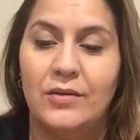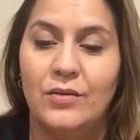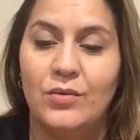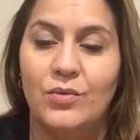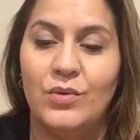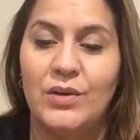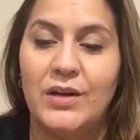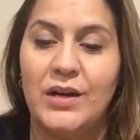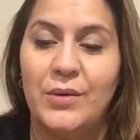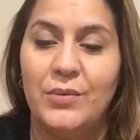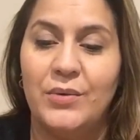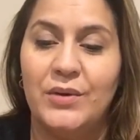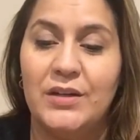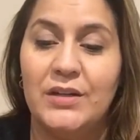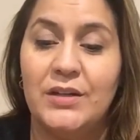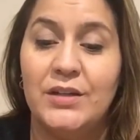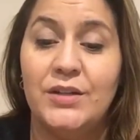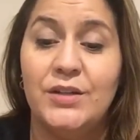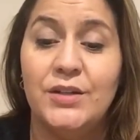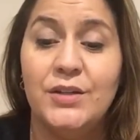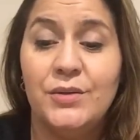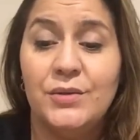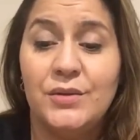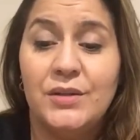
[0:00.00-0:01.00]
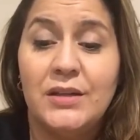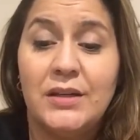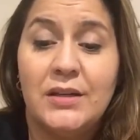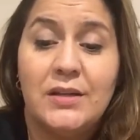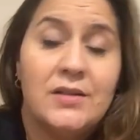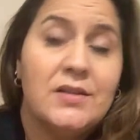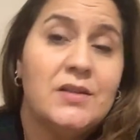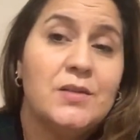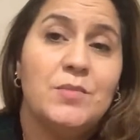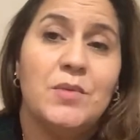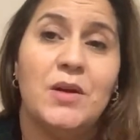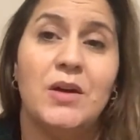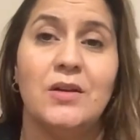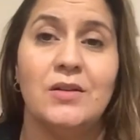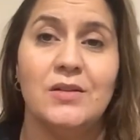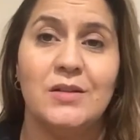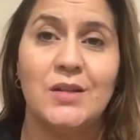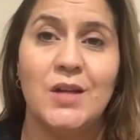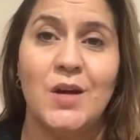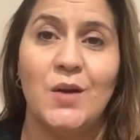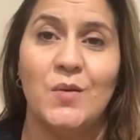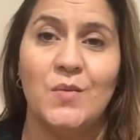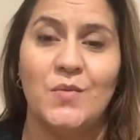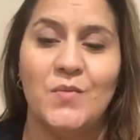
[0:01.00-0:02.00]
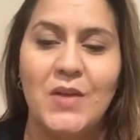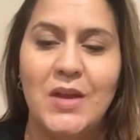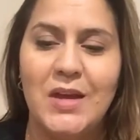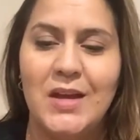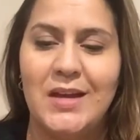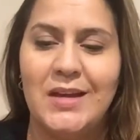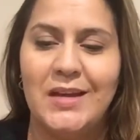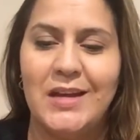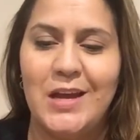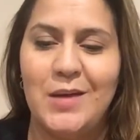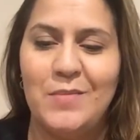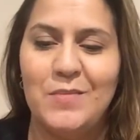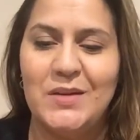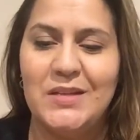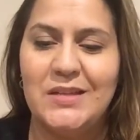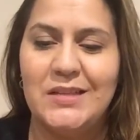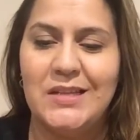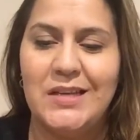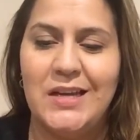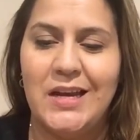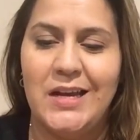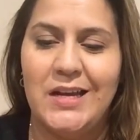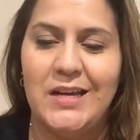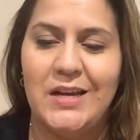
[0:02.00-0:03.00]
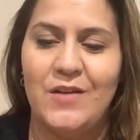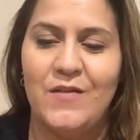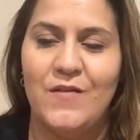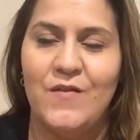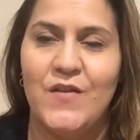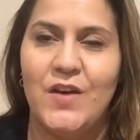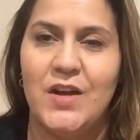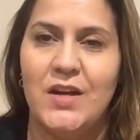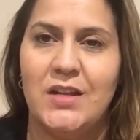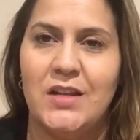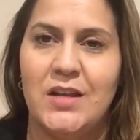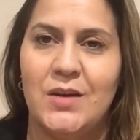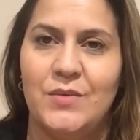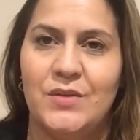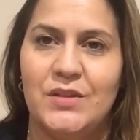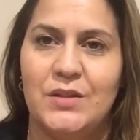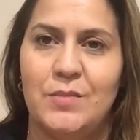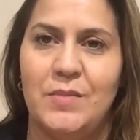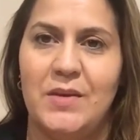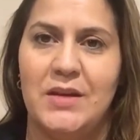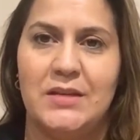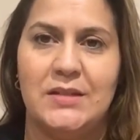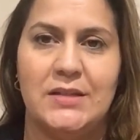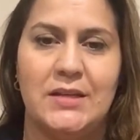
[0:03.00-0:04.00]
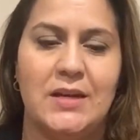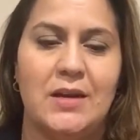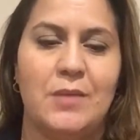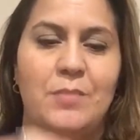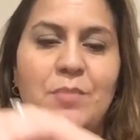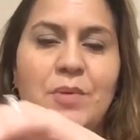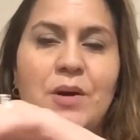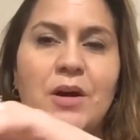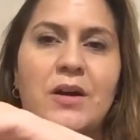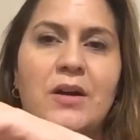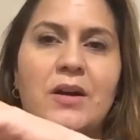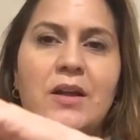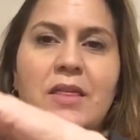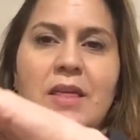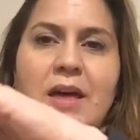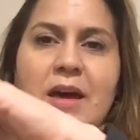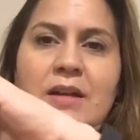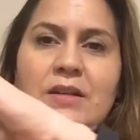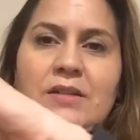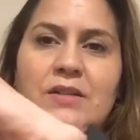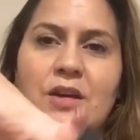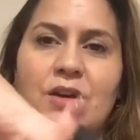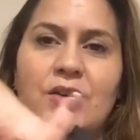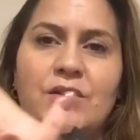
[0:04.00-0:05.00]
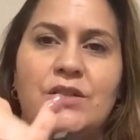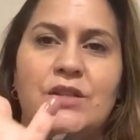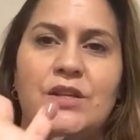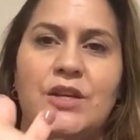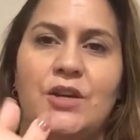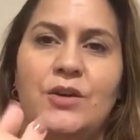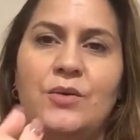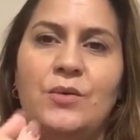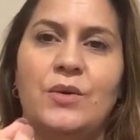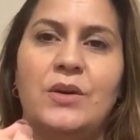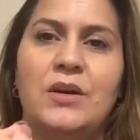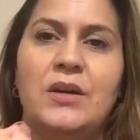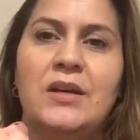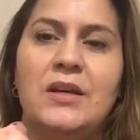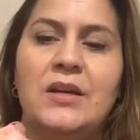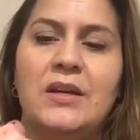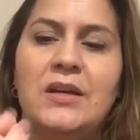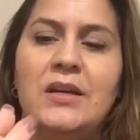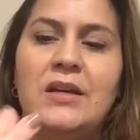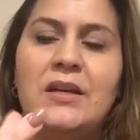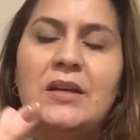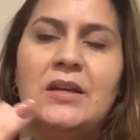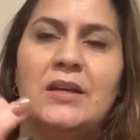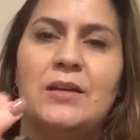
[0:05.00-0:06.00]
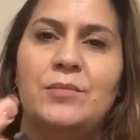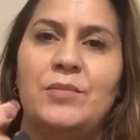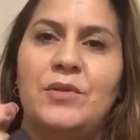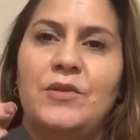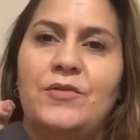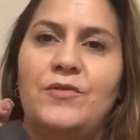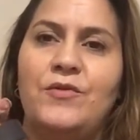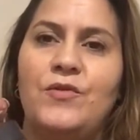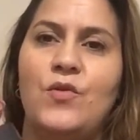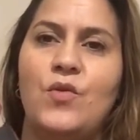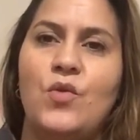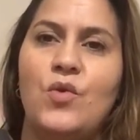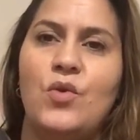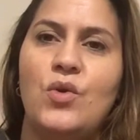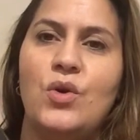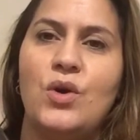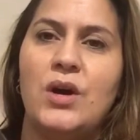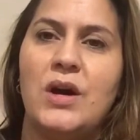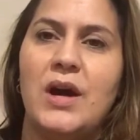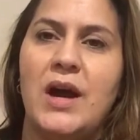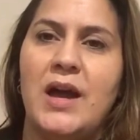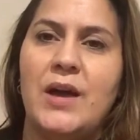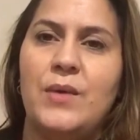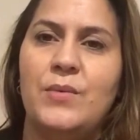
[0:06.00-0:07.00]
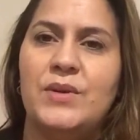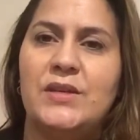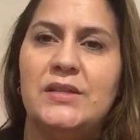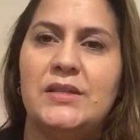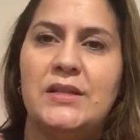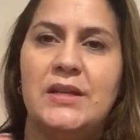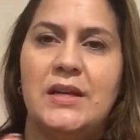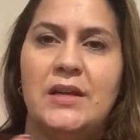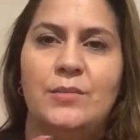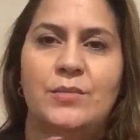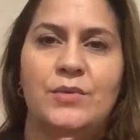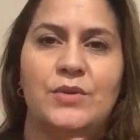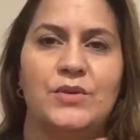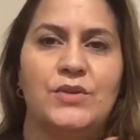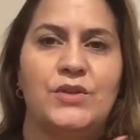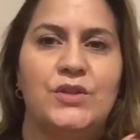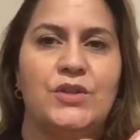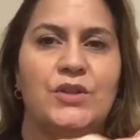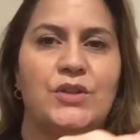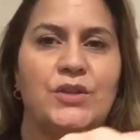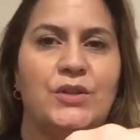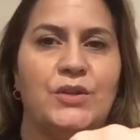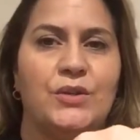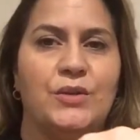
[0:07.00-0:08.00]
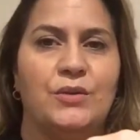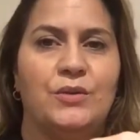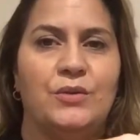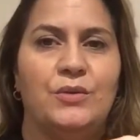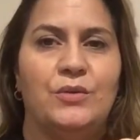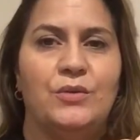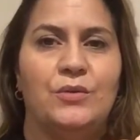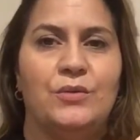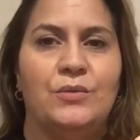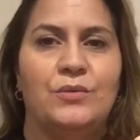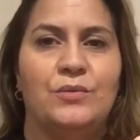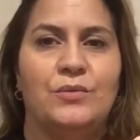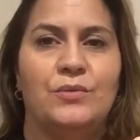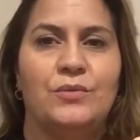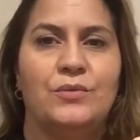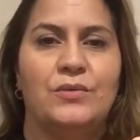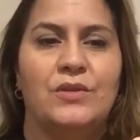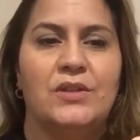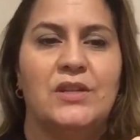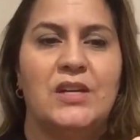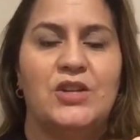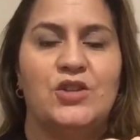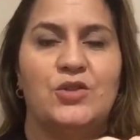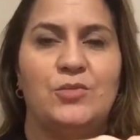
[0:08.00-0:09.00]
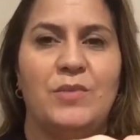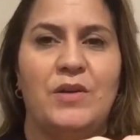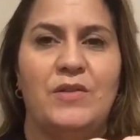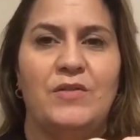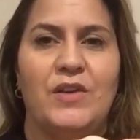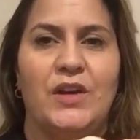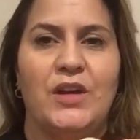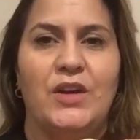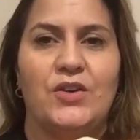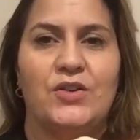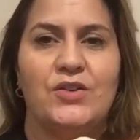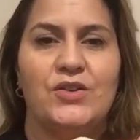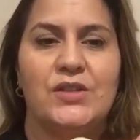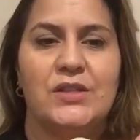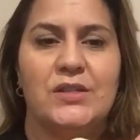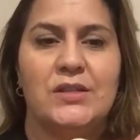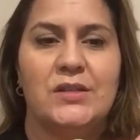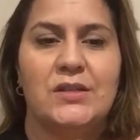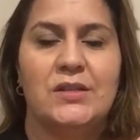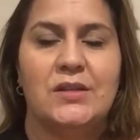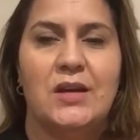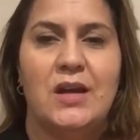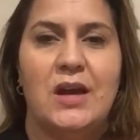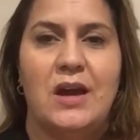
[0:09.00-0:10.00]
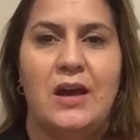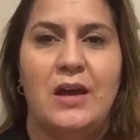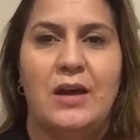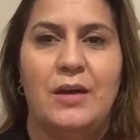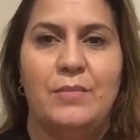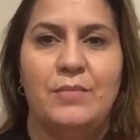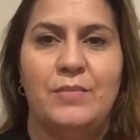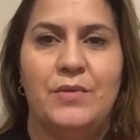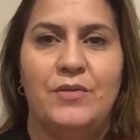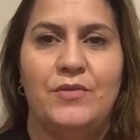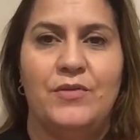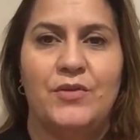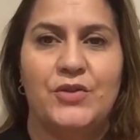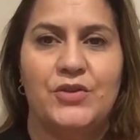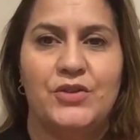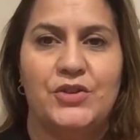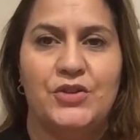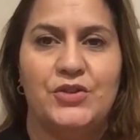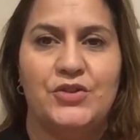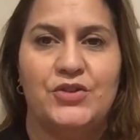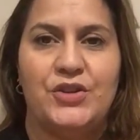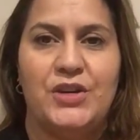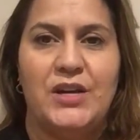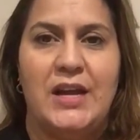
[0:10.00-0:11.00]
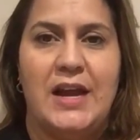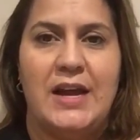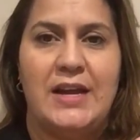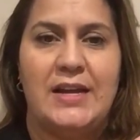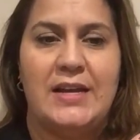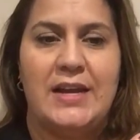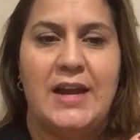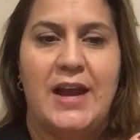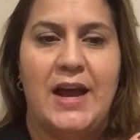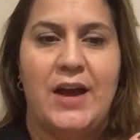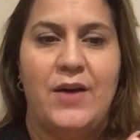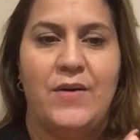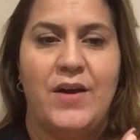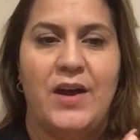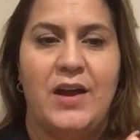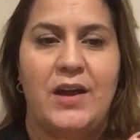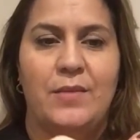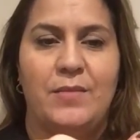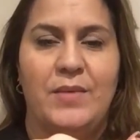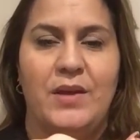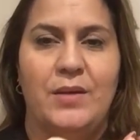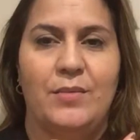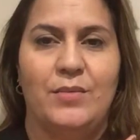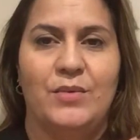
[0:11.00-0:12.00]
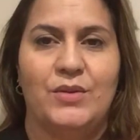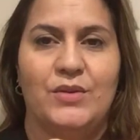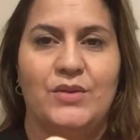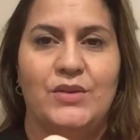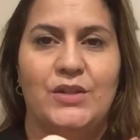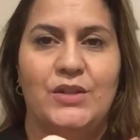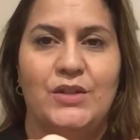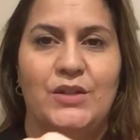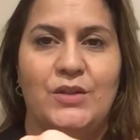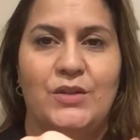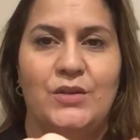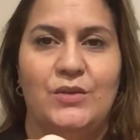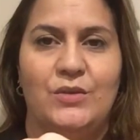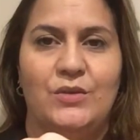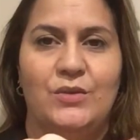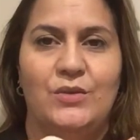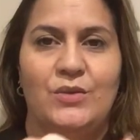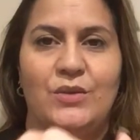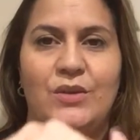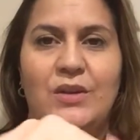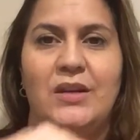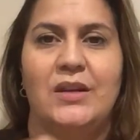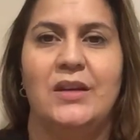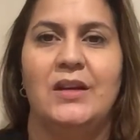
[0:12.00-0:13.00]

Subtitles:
what I wanted to do and get a small. So came in today and it fit, and that was amazing. And part of that is also, before I wasn't able to touch my fingers before surgery, and now I am able to